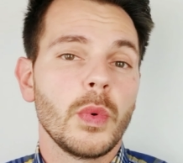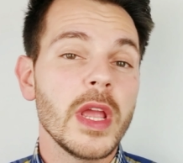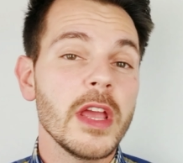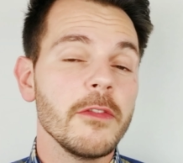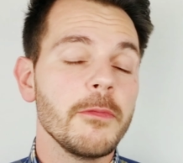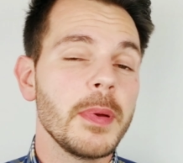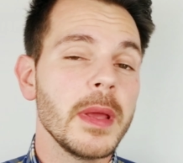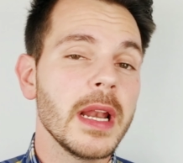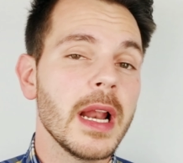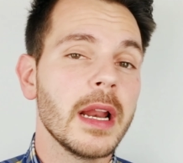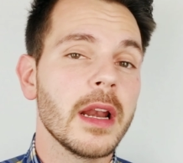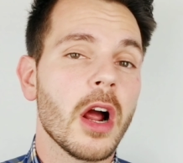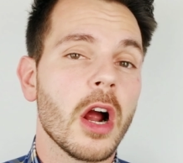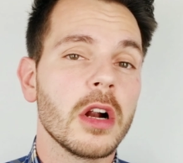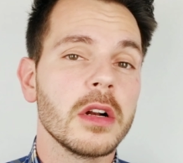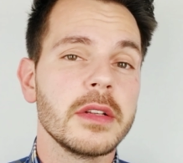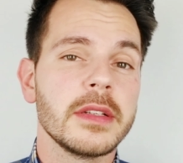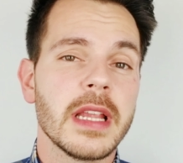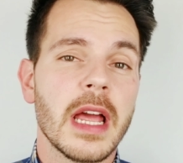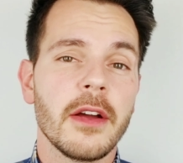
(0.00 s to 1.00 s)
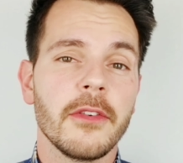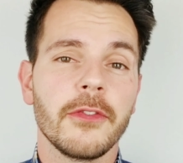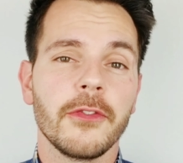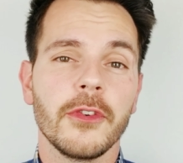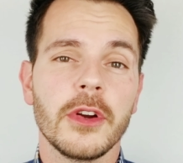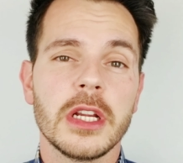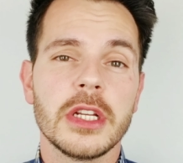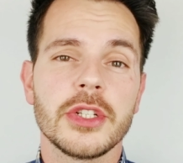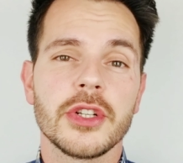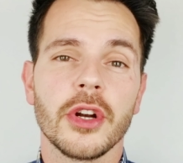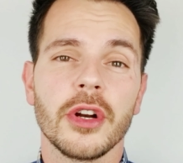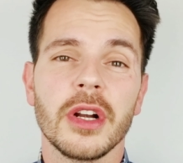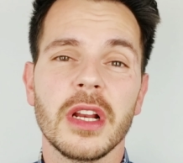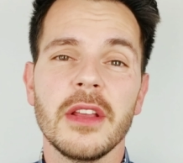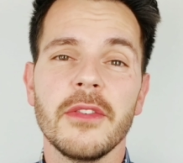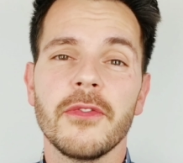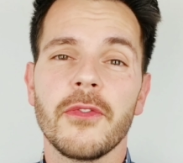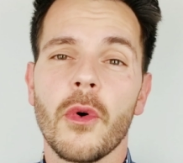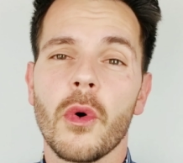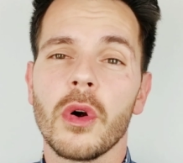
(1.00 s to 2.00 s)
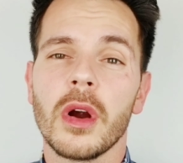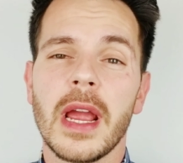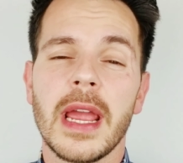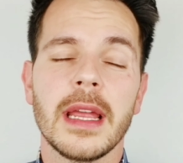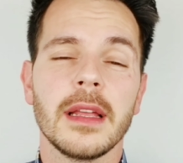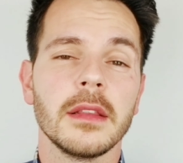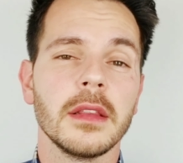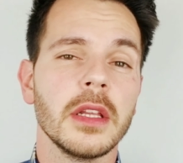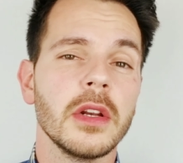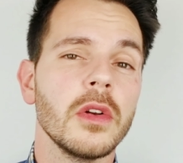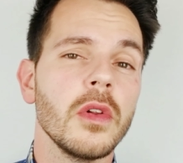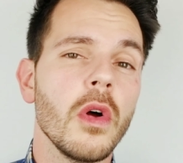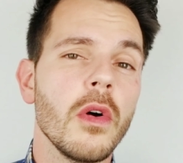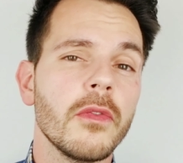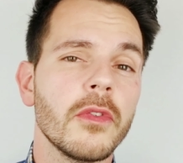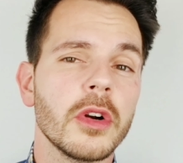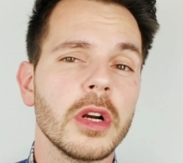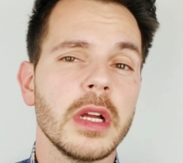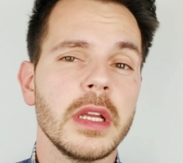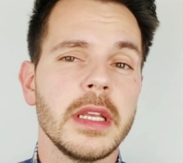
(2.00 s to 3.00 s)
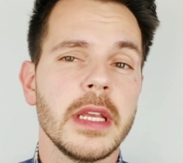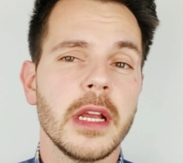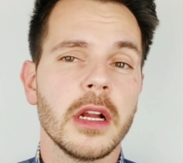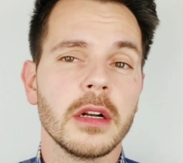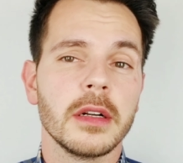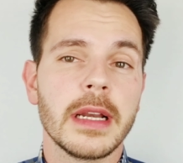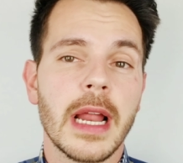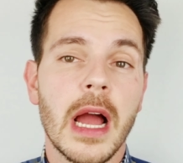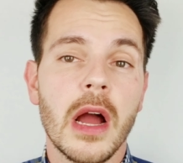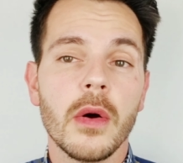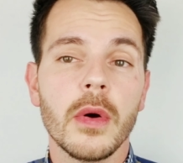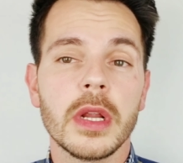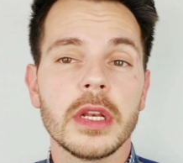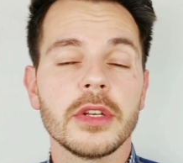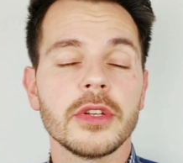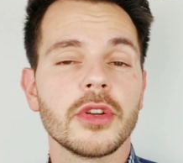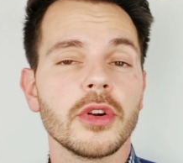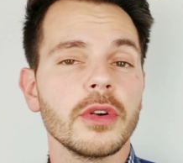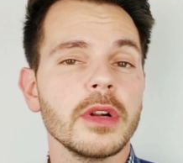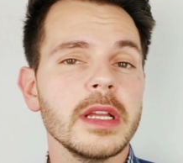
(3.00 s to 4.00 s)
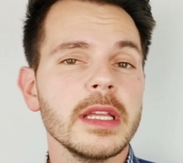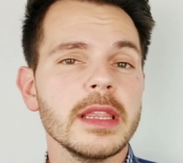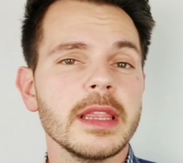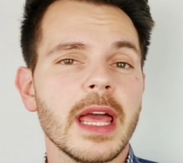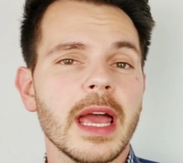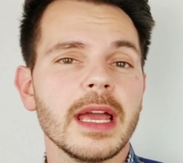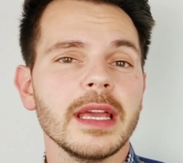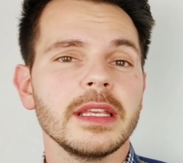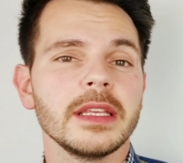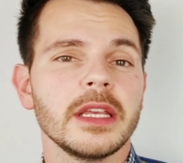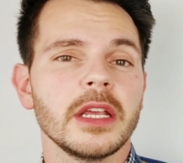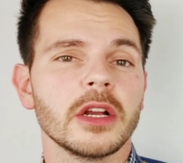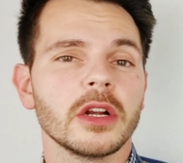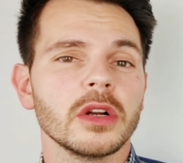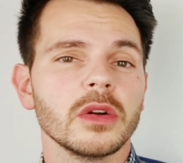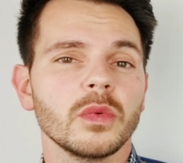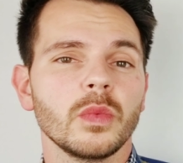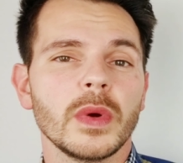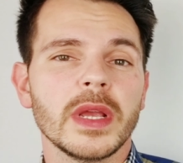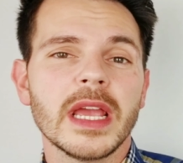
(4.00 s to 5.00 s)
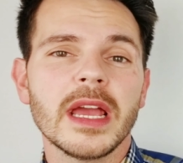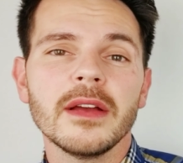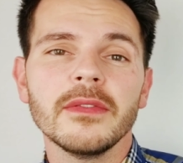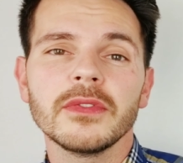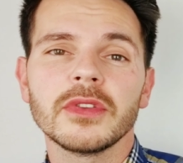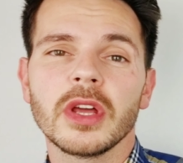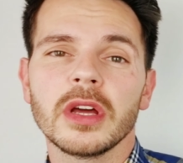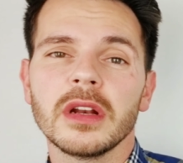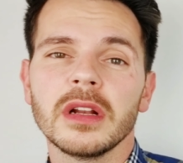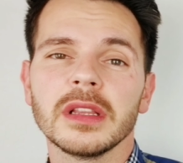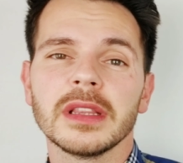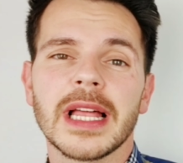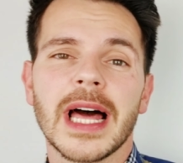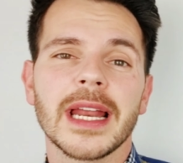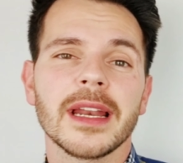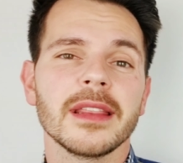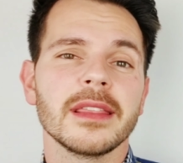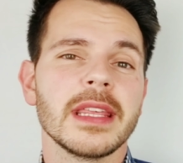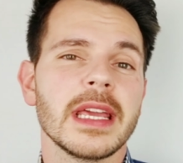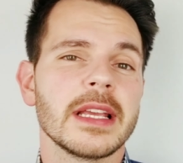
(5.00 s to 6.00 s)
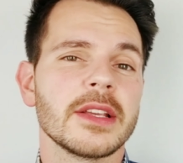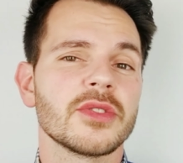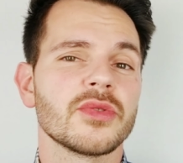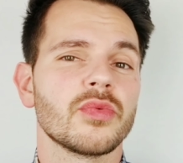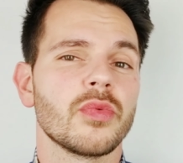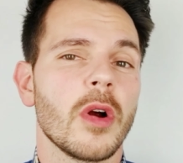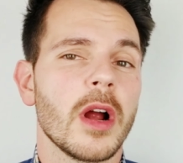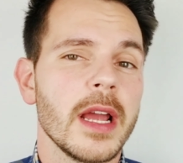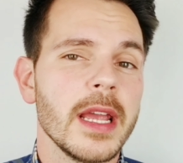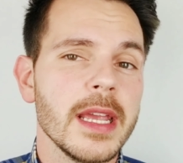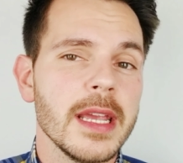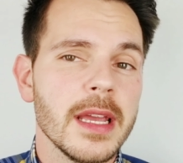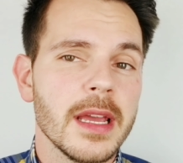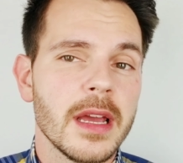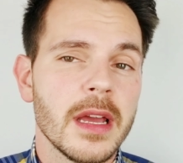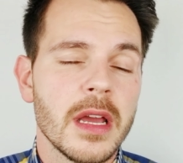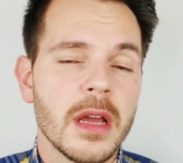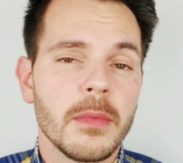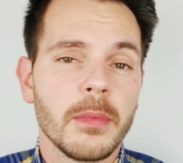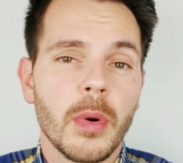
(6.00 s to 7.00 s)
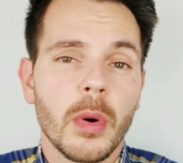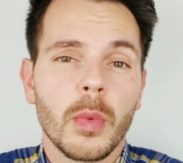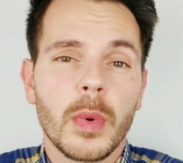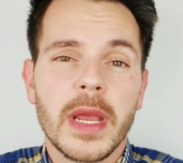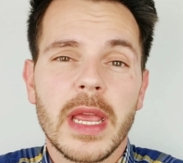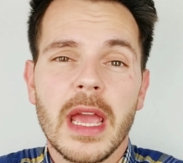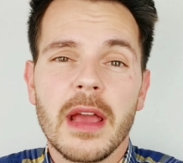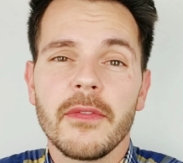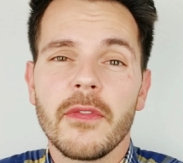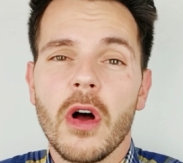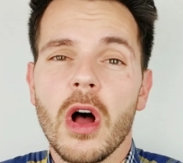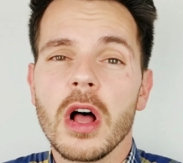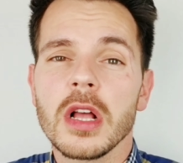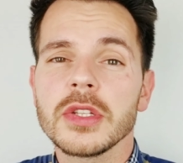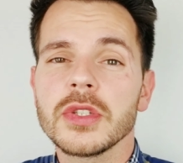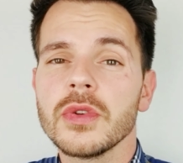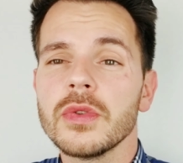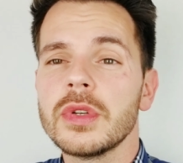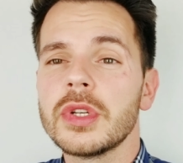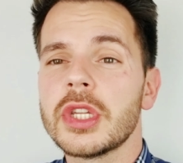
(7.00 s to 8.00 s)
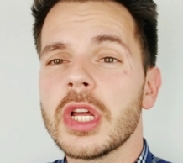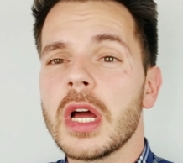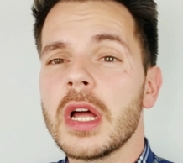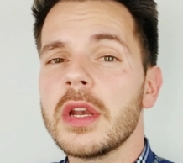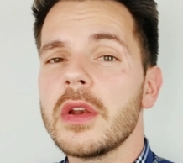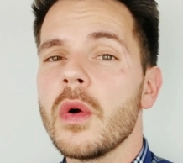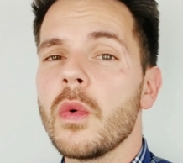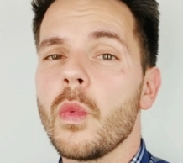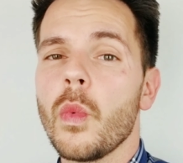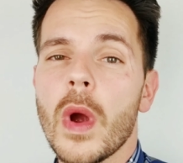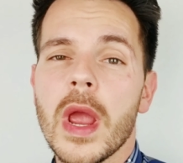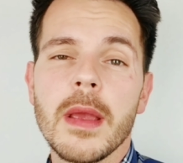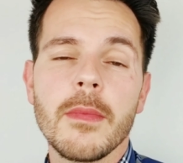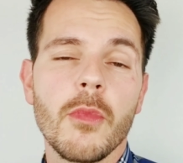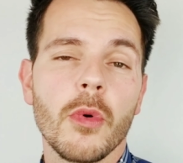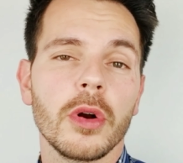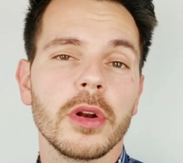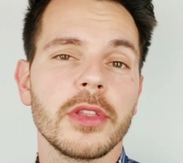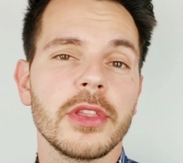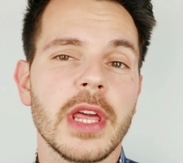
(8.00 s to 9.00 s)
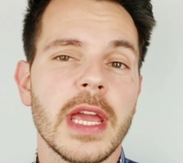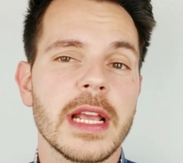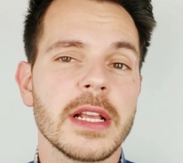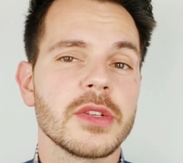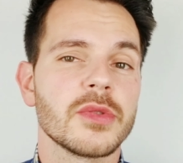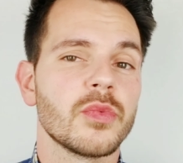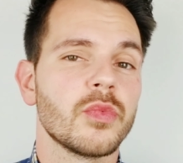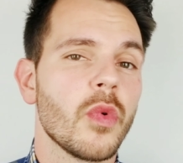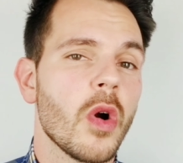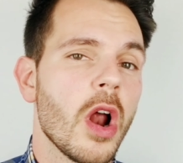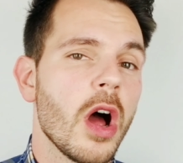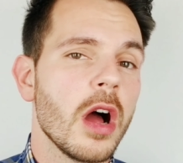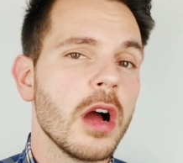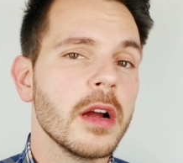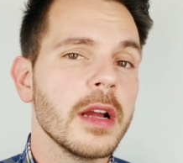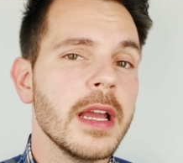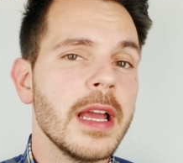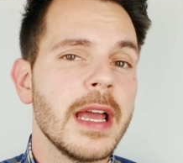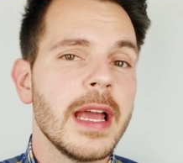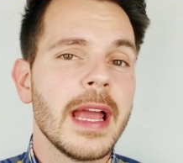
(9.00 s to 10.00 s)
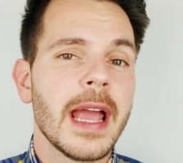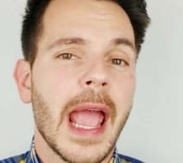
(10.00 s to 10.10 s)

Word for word: We have been on our debt free journey for a little over a year now, and during that year, we have done a lot of things right but we have also done way more things wrong.